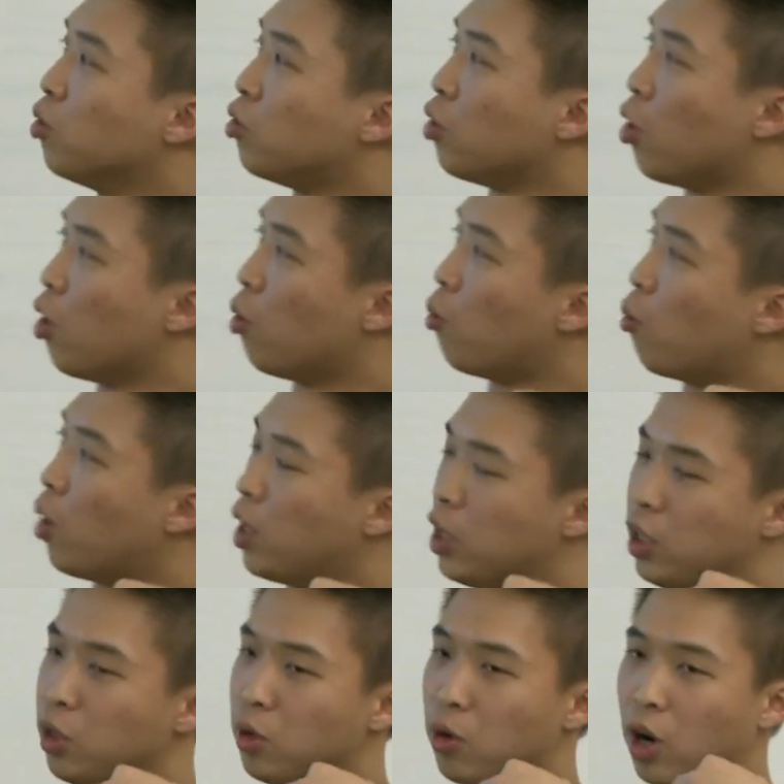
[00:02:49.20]
so when
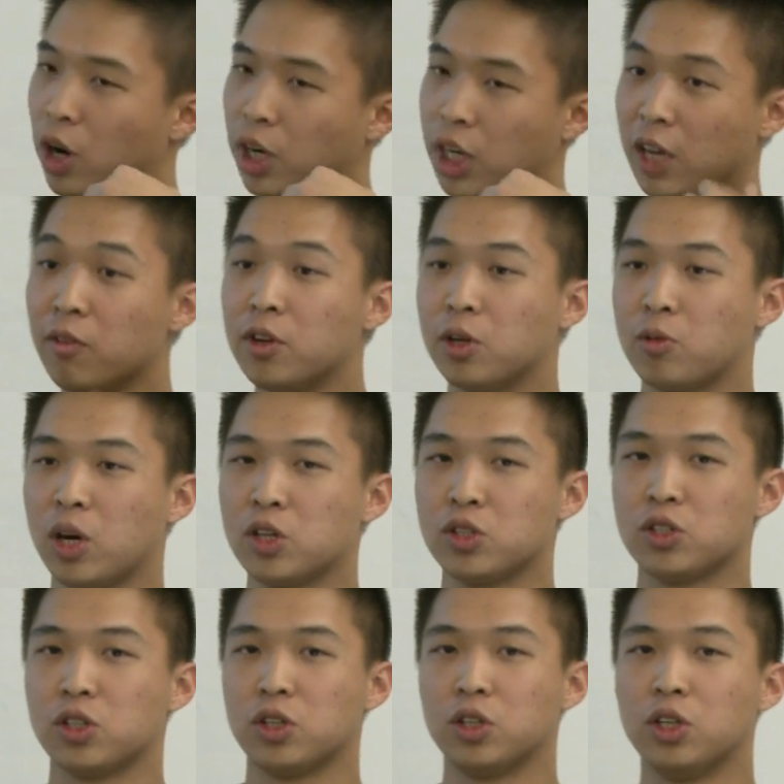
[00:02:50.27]
you are given a
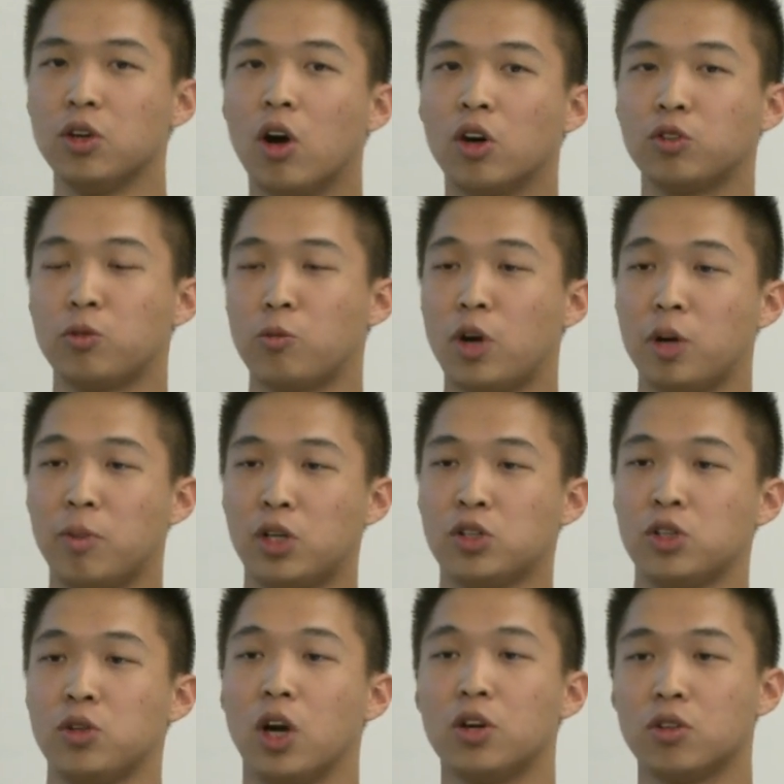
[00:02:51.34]
question, you also want to make
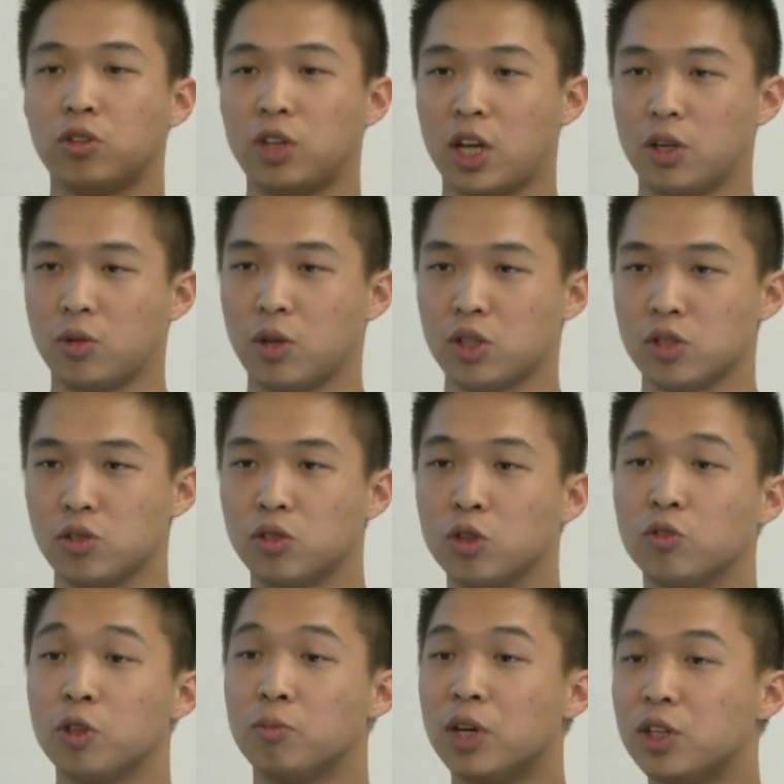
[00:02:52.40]
sure you understand the question. So
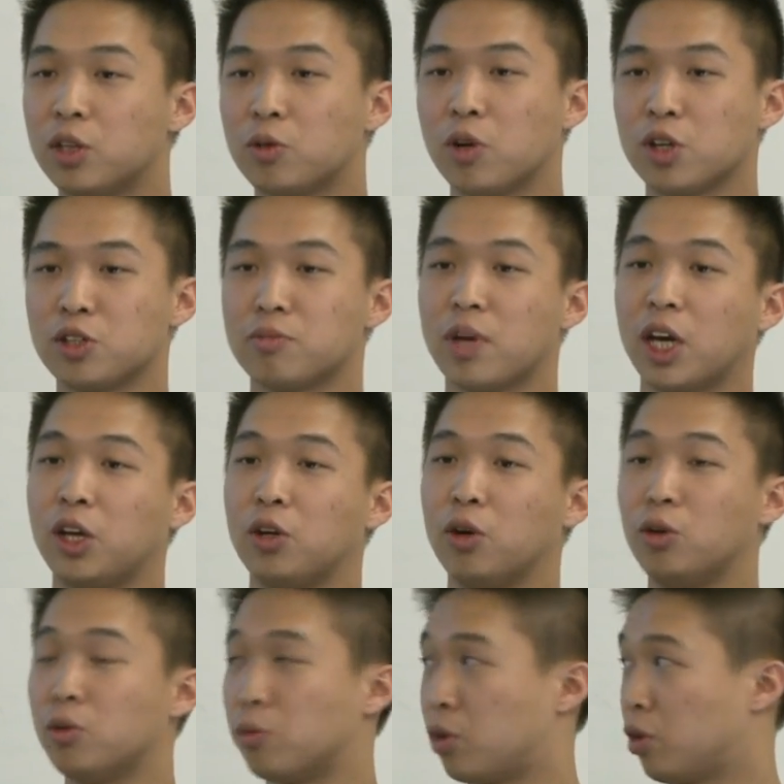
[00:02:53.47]
repeat the question back in your
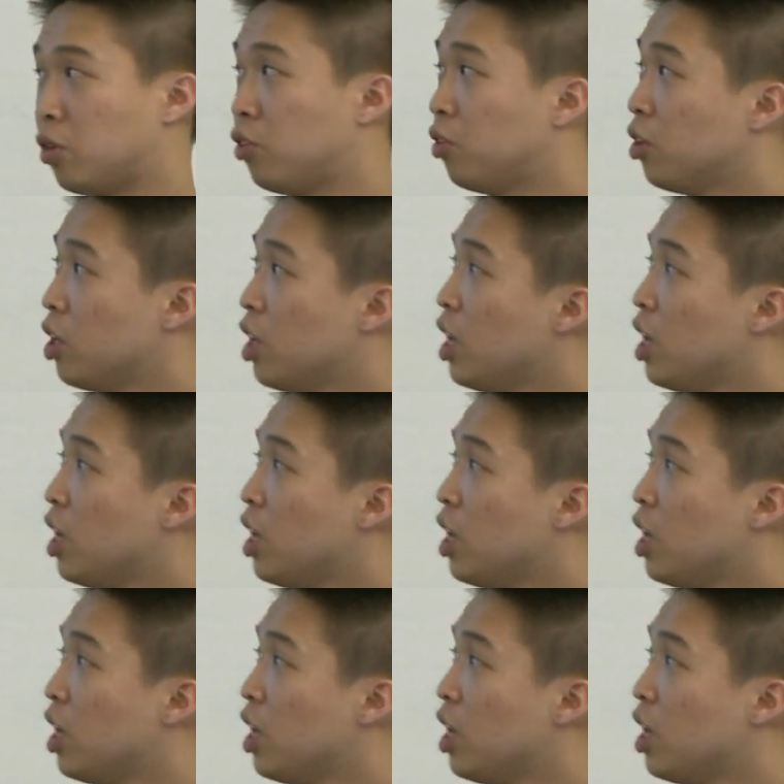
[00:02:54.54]
own words